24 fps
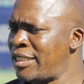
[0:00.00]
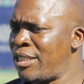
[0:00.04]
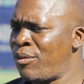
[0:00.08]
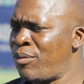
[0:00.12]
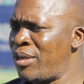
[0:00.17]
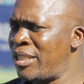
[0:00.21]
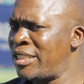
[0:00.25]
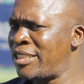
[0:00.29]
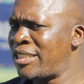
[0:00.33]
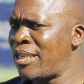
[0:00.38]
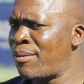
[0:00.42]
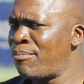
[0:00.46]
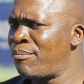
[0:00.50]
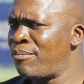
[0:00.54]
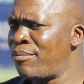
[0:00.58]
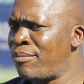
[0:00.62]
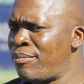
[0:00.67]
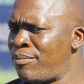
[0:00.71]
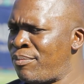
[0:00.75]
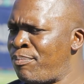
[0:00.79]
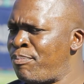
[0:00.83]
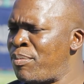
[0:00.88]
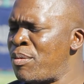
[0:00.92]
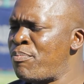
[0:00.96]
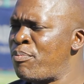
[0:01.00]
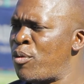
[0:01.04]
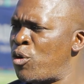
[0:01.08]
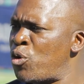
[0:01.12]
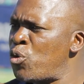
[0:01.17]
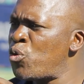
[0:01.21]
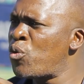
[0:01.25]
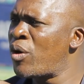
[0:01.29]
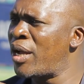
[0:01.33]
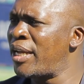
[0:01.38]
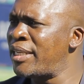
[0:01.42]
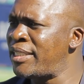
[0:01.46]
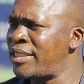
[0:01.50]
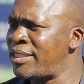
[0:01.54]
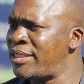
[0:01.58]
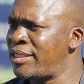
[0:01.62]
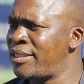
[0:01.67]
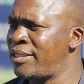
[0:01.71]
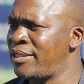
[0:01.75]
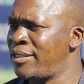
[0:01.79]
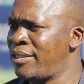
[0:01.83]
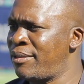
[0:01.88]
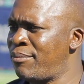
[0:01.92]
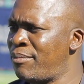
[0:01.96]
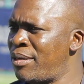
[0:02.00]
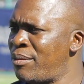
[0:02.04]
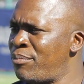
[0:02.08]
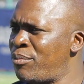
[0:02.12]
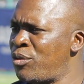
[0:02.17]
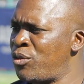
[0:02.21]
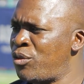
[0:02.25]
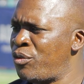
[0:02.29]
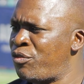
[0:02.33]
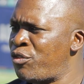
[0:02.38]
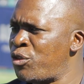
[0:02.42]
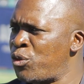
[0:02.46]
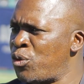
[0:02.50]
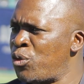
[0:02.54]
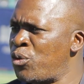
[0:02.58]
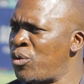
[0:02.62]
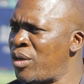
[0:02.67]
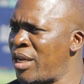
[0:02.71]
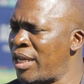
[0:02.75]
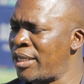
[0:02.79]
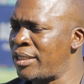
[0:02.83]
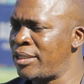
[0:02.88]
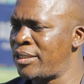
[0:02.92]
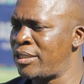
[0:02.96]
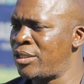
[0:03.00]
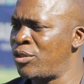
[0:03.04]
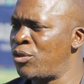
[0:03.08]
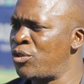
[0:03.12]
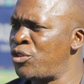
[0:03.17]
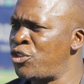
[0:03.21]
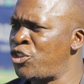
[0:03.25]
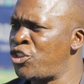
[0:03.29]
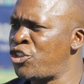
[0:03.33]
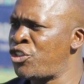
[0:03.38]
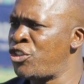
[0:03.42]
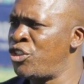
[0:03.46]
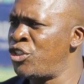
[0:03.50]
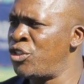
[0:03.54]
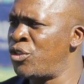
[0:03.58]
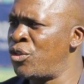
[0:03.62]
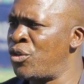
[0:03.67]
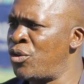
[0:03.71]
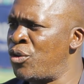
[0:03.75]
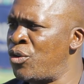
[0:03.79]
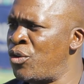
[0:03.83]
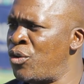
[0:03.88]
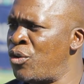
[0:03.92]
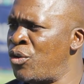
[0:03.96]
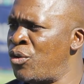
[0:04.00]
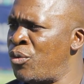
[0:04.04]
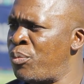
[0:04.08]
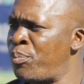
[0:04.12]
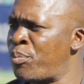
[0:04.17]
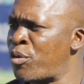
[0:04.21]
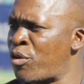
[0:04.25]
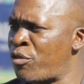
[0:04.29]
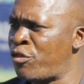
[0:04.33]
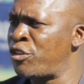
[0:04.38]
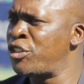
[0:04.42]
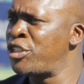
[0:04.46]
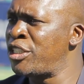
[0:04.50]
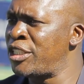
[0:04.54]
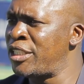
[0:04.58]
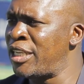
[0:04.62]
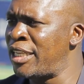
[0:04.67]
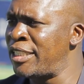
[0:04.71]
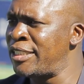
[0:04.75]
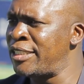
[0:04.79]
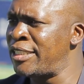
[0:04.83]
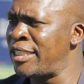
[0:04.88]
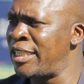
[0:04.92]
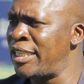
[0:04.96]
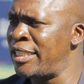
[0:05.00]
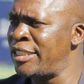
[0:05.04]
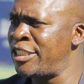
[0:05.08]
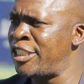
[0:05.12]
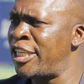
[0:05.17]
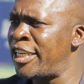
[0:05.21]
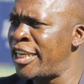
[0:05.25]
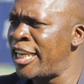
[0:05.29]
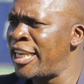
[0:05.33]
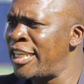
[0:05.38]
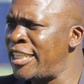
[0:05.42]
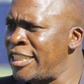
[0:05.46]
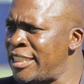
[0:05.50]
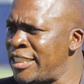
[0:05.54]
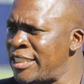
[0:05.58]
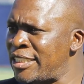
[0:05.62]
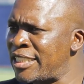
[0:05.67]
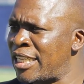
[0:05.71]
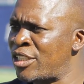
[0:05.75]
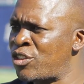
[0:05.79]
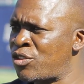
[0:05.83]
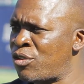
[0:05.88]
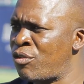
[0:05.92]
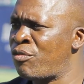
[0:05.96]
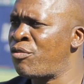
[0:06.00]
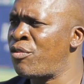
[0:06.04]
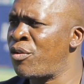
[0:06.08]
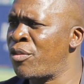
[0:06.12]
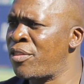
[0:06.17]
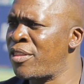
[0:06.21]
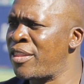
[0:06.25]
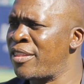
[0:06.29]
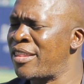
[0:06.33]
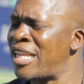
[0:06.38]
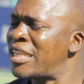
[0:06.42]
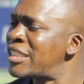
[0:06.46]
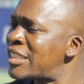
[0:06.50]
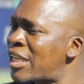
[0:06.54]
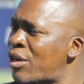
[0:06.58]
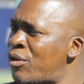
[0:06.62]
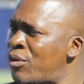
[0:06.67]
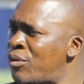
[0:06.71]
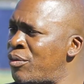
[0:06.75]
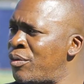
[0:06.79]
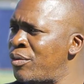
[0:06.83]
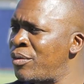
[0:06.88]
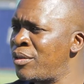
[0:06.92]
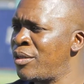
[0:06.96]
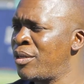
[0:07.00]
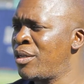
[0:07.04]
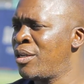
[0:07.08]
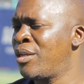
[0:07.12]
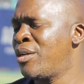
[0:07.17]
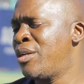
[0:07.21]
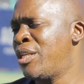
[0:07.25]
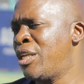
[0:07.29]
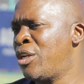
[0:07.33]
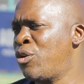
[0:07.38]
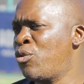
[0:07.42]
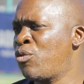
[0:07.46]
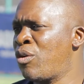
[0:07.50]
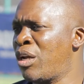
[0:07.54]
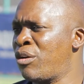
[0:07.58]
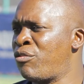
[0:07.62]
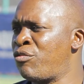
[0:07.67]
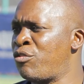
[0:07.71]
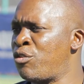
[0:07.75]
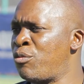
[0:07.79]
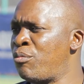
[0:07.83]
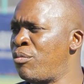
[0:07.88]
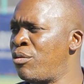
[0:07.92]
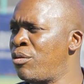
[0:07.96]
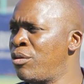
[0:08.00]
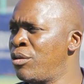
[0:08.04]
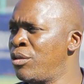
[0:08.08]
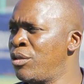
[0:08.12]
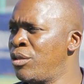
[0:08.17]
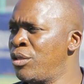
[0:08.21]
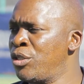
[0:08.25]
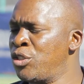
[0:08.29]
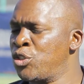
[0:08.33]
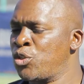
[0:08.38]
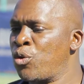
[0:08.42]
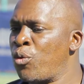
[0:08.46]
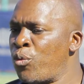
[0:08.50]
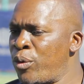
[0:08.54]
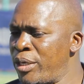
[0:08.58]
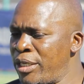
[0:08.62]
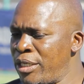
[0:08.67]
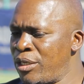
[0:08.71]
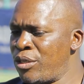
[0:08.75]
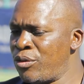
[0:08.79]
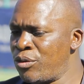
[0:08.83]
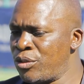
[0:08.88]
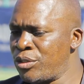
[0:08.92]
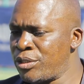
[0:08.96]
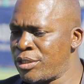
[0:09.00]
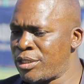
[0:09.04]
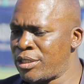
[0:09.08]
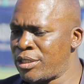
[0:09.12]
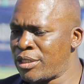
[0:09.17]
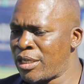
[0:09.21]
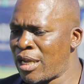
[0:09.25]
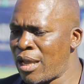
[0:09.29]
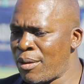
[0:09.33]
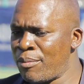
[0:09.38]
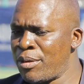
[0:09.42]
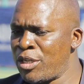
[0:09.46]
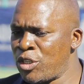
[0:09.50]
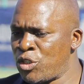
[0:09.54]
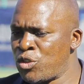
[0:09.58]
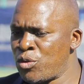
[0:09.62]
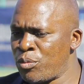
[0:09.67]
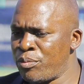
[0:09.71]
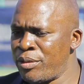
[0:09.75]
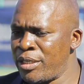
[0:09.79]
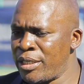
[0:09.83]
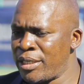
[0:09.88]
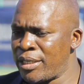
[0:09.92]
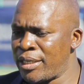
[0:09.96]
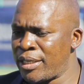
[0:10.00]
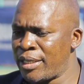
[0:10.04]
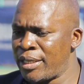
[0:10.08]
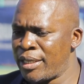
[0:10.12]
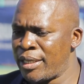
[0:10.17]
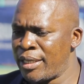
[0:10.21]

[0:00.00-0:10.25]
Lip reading: way some people look at, maybe if you look at your profession as a journalist and so forth, that's how they look at football. So when he was coming to me,